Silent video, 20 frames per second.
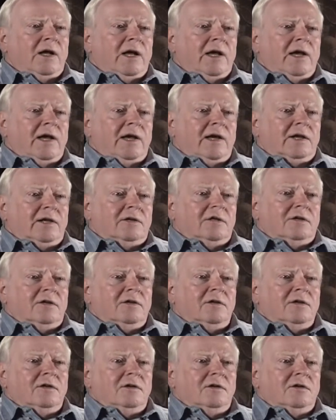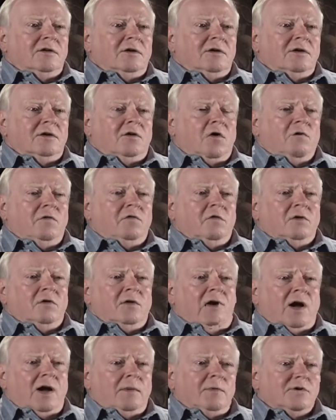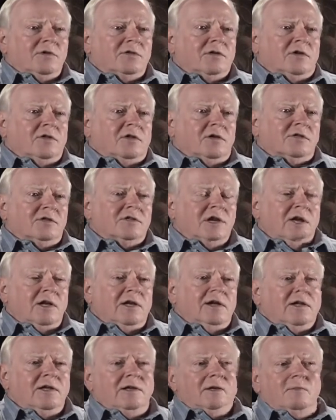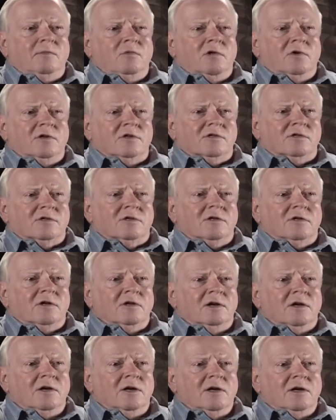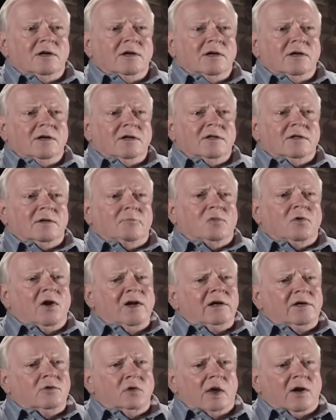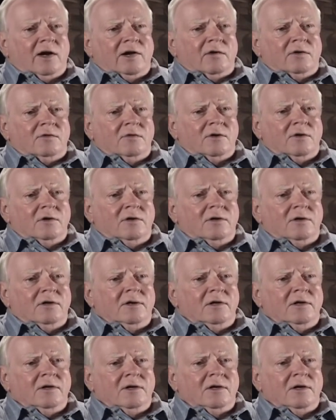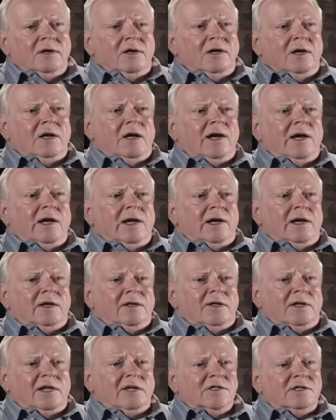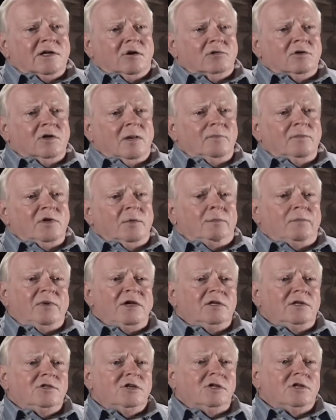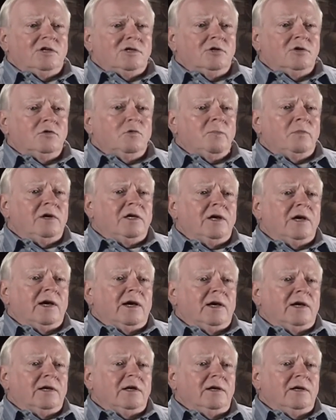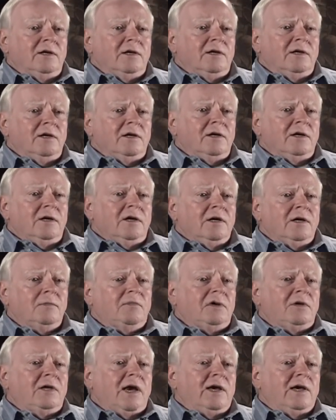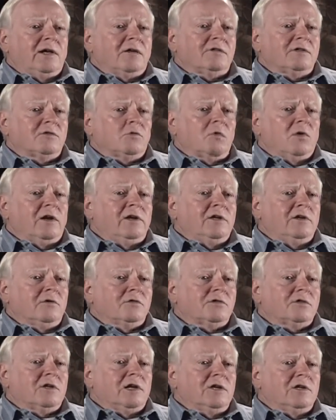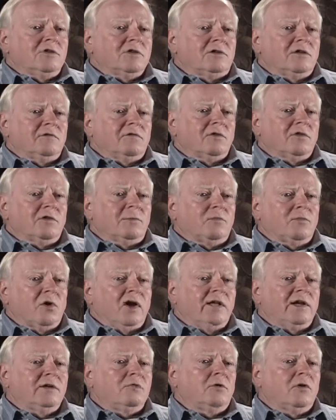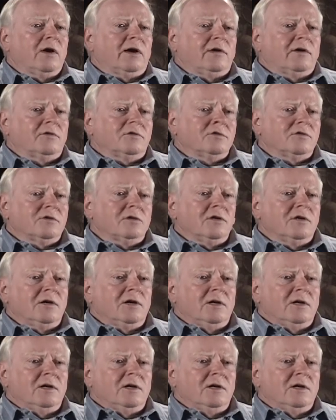And over opposite the stadium was the parade ground. And that's how W P G U began. It began as a radio station for the parade grounds.